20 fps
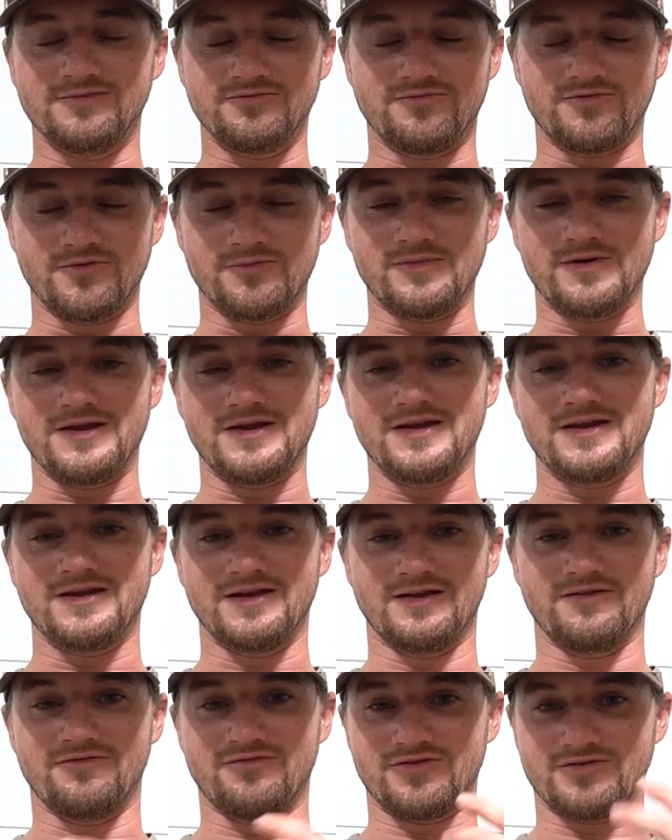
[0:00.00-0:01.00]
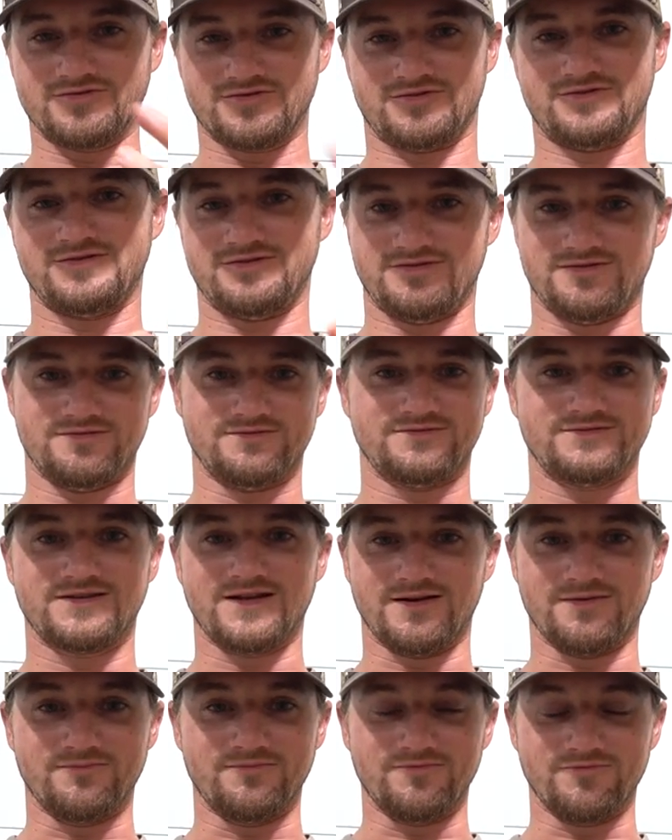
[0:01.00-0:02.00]
for me, and a first
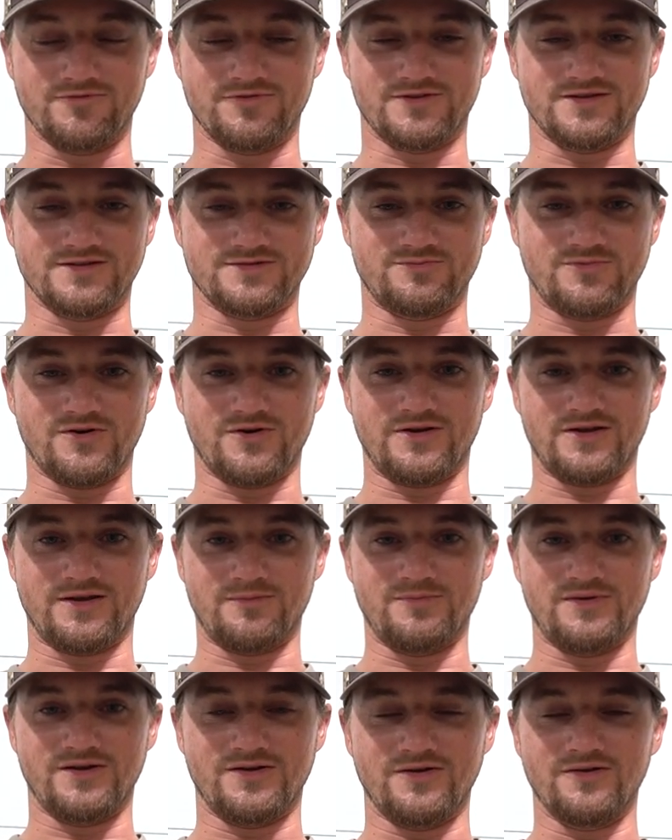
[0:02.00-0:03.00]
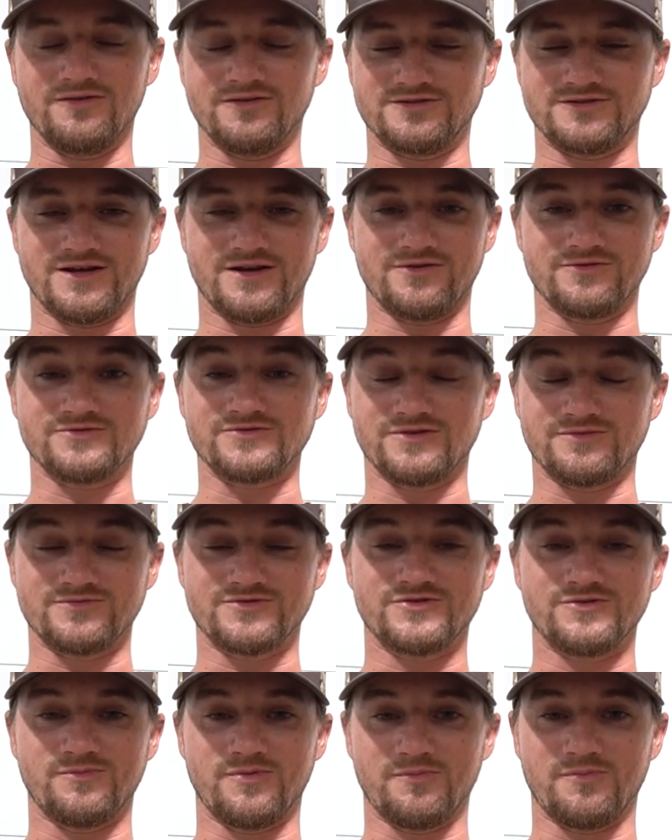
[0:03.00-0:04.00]
time with this broadhead being on the channel, so I'm
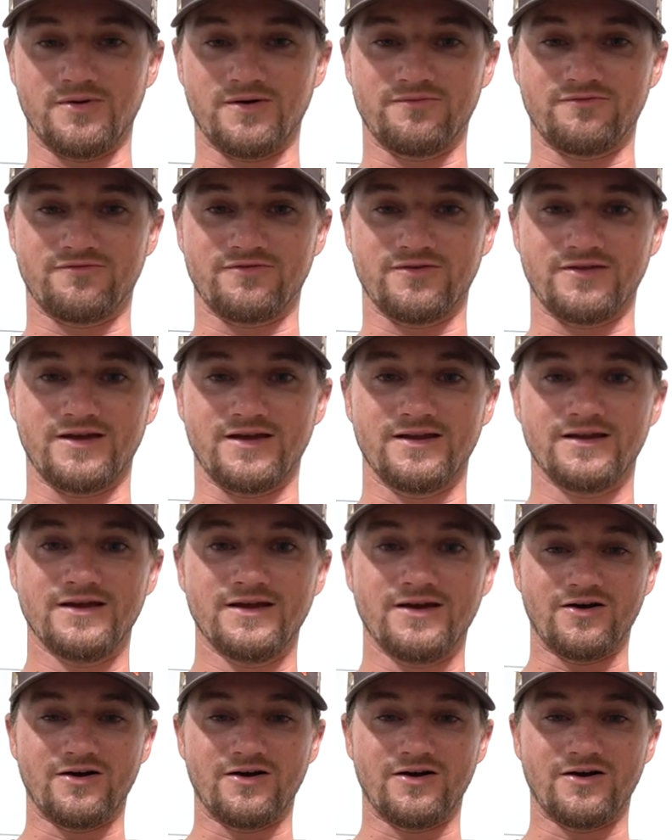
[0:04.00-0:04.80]
super pumped for that.